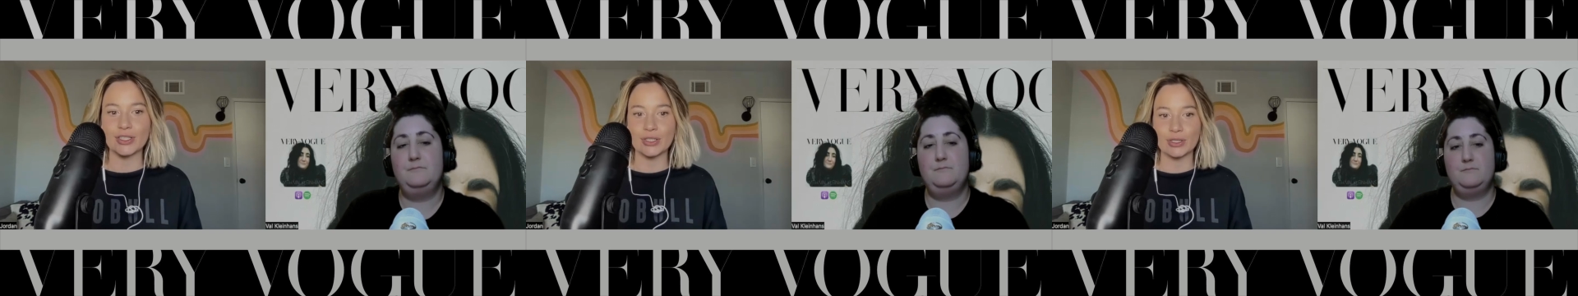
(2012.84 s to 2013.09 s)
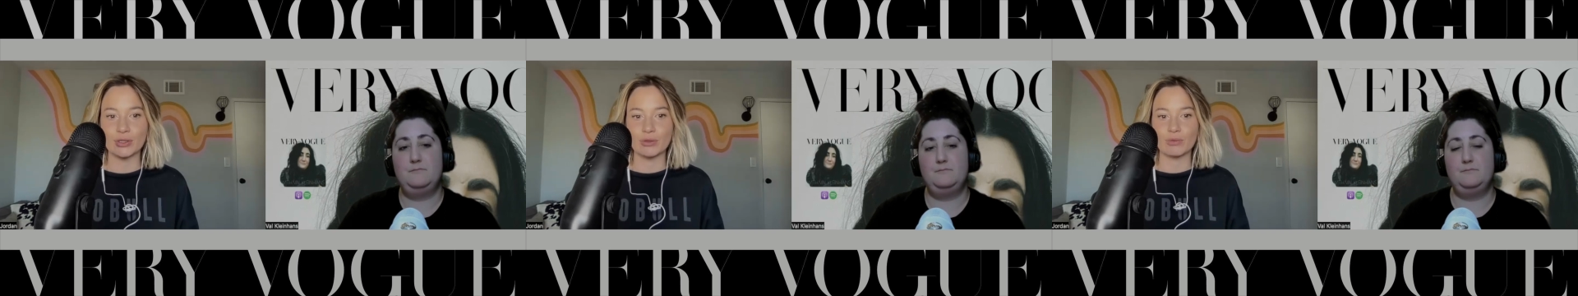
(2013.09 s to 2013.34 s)

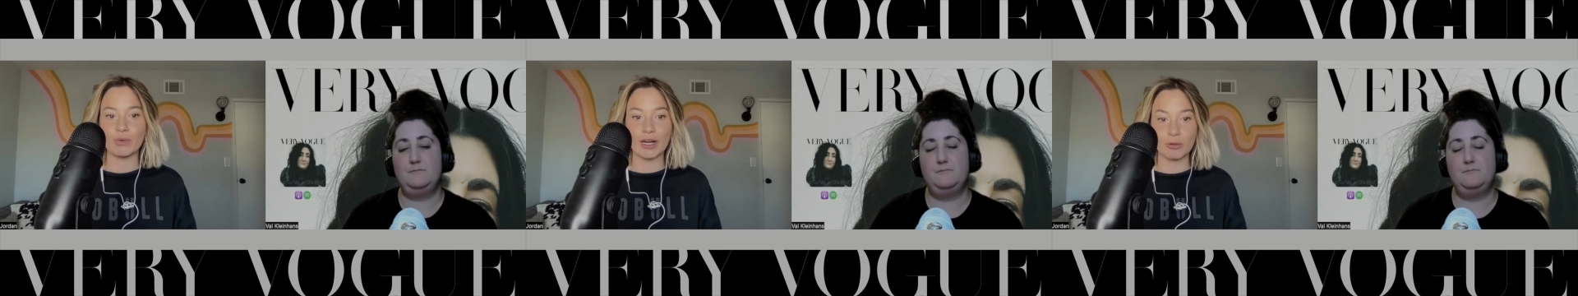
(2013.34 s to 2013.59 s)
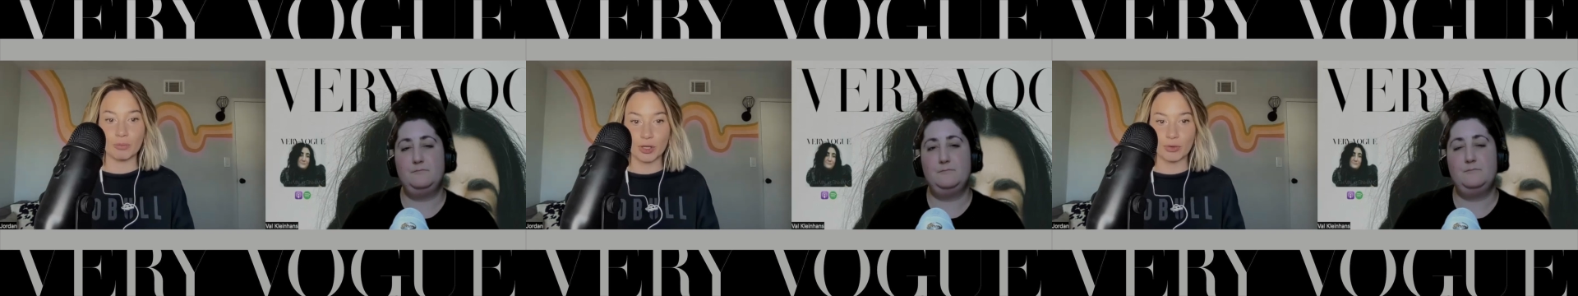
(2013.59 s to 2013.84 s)
Speaker 1: to Rare
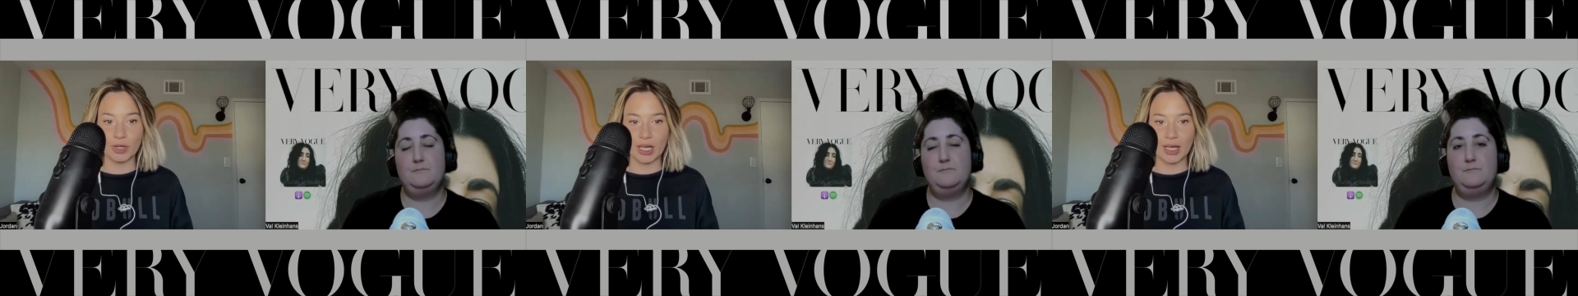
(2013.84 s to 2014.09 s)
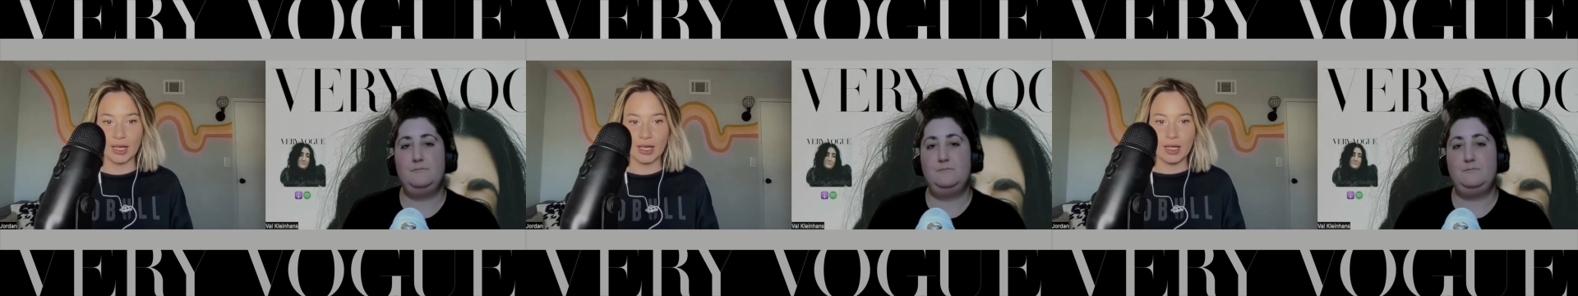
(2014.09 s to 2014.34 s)

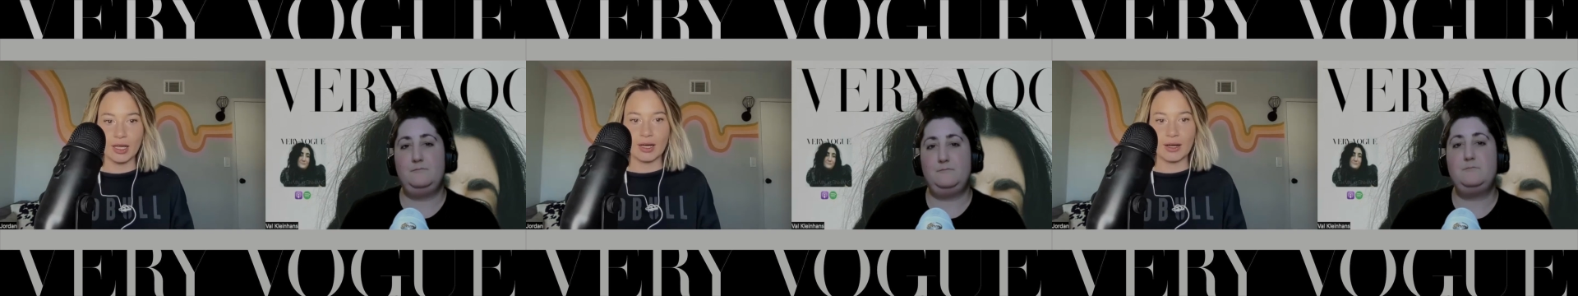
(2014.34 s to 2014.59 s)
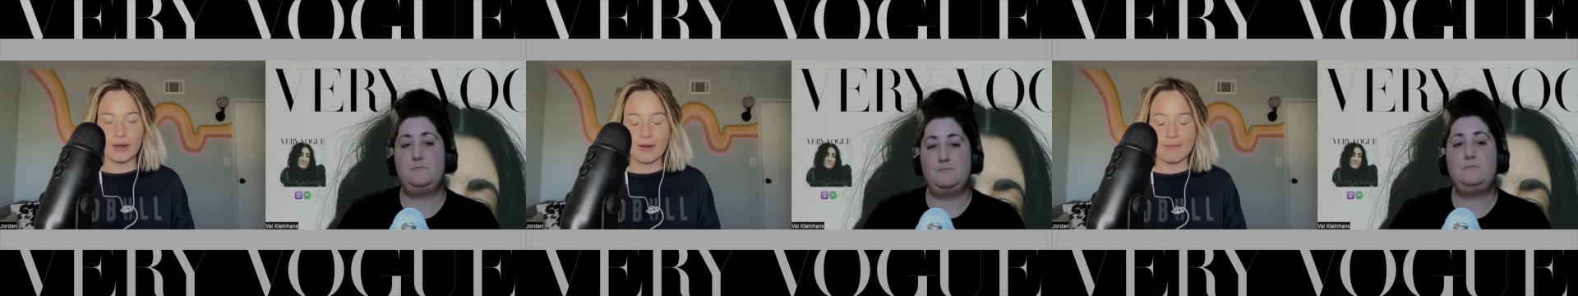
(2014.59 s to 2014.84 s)
Beauty.
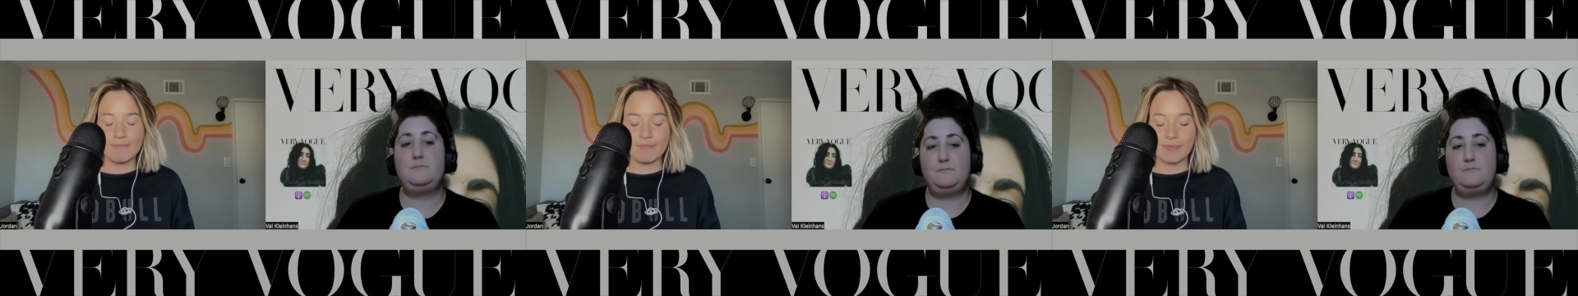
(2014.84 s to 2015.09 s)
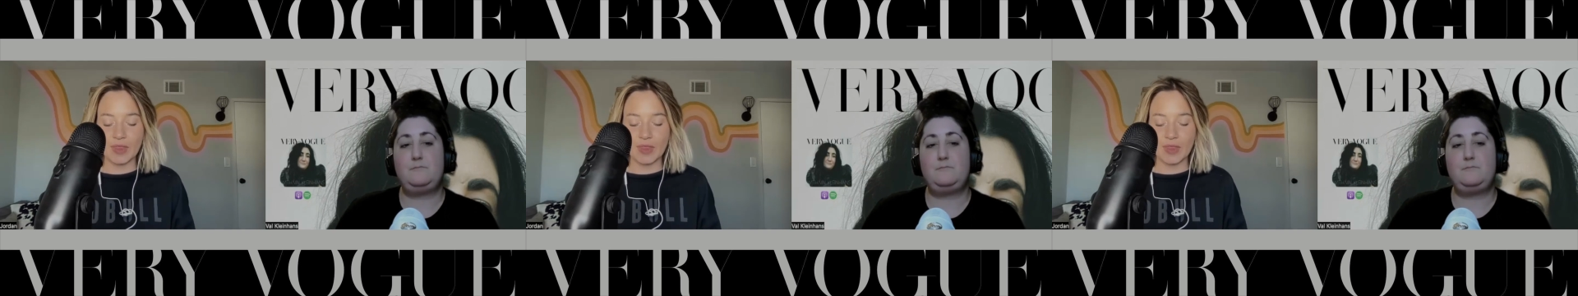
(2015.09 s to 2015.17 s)
Um,